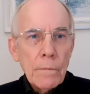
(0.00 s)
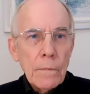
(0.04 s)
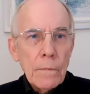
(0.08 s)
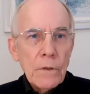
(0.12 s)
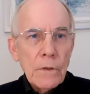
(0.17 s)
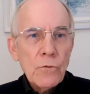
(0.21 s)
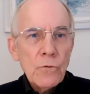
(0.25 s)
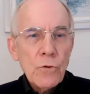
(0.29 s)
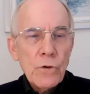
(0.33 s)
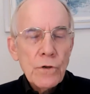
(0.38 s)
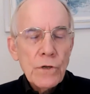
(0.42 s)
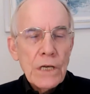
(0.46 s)

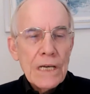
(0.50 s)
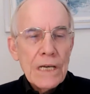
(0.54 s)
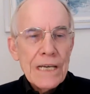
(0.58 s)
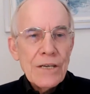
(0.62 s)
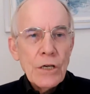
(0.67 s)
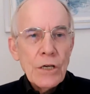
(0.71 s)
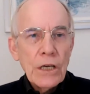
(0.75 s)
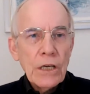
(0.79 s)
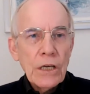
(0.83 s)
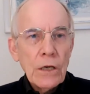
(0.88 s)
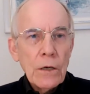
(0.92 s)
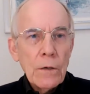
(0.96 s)

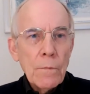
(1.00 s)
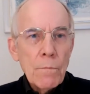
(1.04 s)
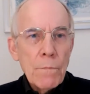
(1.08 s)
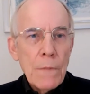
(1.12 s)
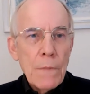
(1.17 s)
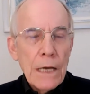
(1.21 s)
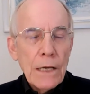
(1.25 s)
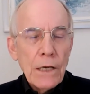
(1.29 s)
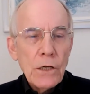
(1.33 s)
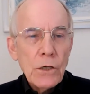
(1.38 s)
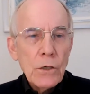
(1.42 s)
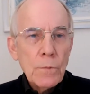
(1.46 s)
strategic
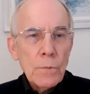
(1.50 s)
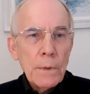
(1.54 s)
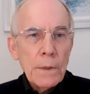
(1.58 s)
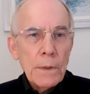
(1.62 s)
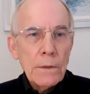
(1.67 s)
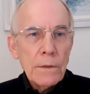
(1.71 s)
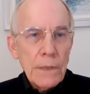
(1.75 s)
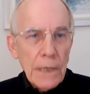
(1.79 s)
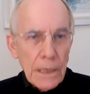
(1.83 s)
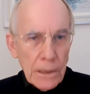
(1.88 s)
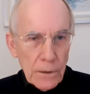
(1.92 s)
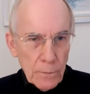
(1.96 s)

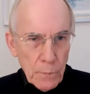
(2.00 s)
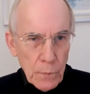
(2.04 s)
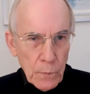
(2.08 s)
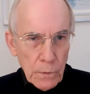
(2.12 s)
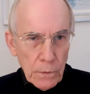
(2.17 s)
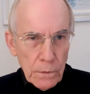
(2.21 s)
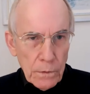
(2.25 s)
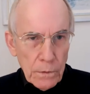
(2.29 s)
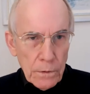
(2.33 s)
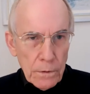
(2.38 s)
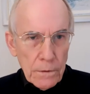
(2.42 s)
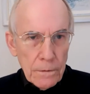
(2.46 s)
management
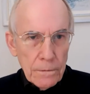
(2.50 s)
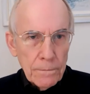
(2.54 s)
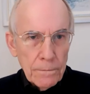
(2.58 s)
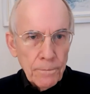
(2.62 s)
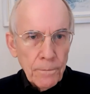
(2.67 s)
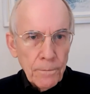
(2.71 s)
textbooks,